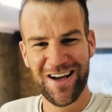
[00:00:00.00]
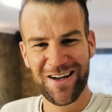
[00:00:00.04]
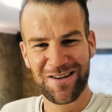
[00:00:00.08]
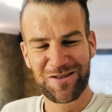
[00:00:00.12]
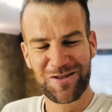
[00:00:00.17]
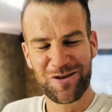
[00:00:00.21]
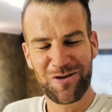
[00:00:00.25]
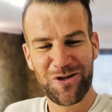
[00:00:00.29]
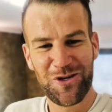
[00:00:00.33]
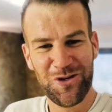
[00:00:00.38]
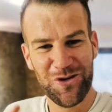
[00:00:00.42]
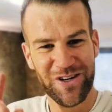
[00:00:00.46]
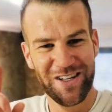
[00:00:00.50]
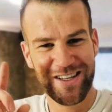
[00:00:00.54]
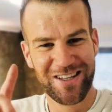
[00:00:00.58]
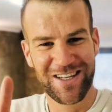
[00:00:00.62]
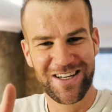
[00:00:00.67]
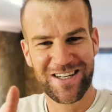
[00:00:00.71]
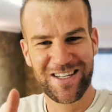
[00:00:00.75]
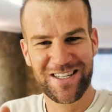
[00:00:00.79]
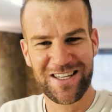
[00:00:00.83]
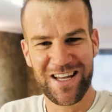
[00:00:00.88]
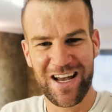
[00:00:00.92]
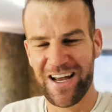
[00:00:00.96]
so you
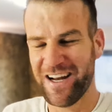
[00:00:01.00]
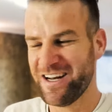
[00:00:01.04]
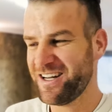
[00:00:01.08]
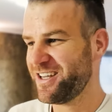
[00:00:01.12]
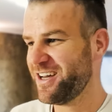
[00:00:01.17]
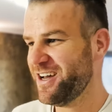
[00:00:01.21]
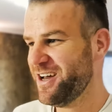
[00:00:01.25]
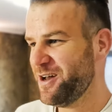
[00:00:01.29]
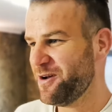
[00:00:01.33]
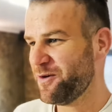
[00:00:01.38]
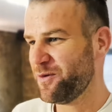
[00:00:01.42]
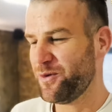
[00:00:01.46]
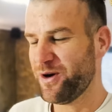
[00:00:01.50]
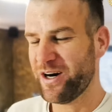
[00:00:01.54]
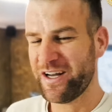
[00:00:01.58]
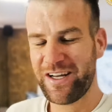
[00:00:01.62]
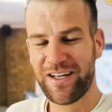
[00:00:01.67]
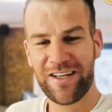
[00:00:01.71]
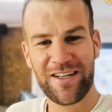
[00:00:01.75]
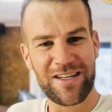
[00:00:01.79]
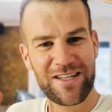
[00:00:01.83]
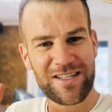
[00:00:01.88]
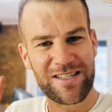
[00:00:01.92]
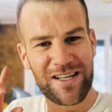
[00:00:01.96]
understand what it
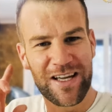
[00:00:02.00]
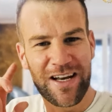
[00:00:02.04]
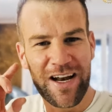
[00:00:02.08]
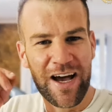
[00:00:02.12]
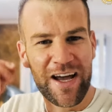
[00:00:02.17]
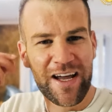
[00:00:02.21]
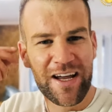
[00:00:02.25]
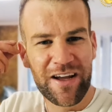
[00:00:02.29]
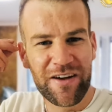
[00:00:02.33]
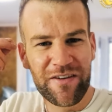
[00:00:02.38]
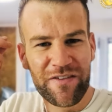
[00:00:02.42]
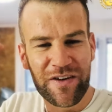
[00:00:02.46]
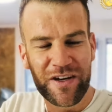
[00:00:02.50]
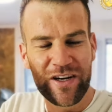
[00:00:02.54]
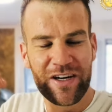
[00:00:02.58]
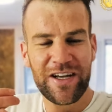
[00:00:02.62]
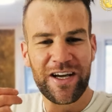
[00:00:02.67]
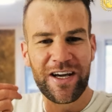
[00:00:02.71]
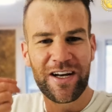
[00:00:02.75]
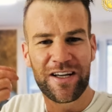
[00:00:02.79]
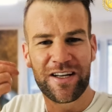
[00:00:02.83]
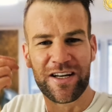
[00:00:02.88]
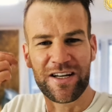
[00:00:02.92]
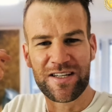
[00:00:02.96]
is that I have
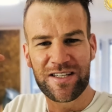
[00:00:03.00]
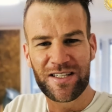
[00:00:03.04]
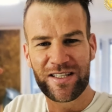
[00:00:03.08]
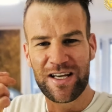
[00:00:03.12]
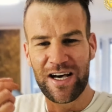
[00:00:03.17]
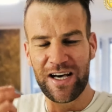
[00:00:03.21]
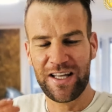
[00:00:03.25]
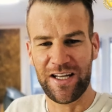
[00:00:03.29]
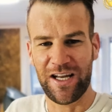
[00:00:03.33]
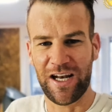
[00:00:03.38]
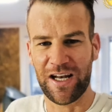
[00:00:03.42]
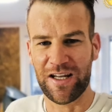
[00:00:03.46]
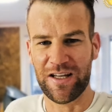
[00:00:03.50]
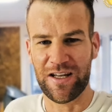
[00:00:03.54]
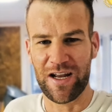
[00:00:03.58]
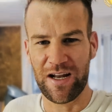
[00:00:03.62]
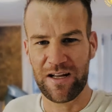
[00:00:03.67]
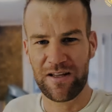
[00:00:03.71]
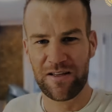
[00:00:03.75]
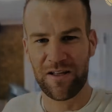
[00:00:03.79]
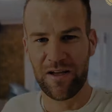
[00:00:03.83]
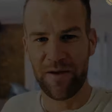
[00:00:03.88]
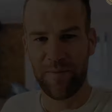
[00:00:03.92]
created and studied at that time.